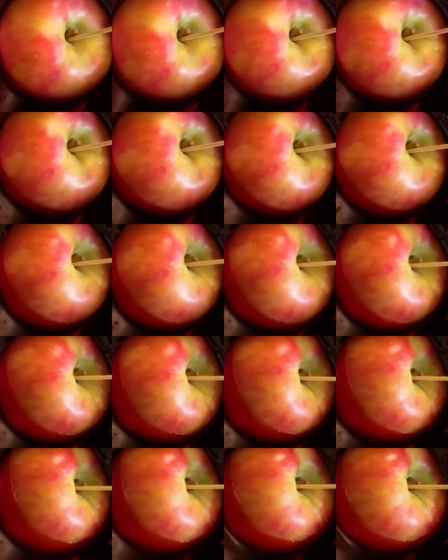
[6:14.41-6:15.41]
one of the
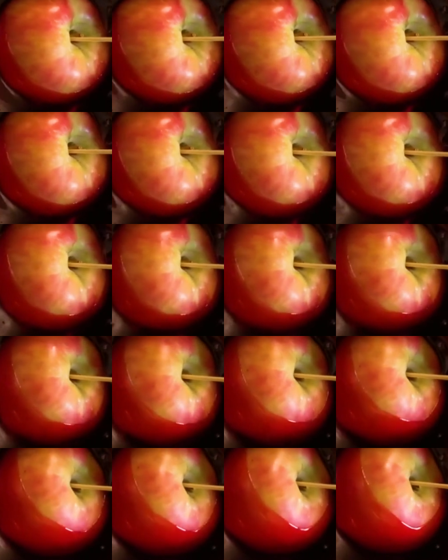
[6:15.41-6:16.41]
apples almost all
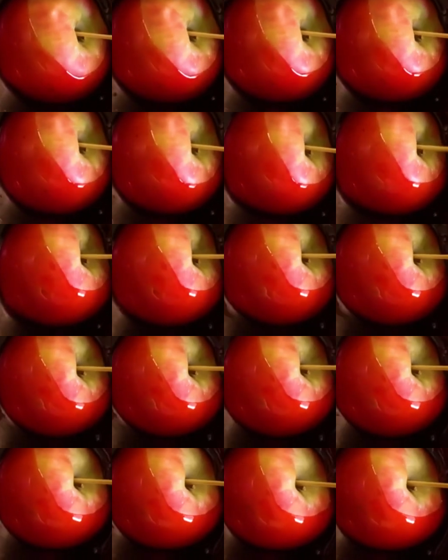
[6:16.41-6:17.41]
of the way and twirl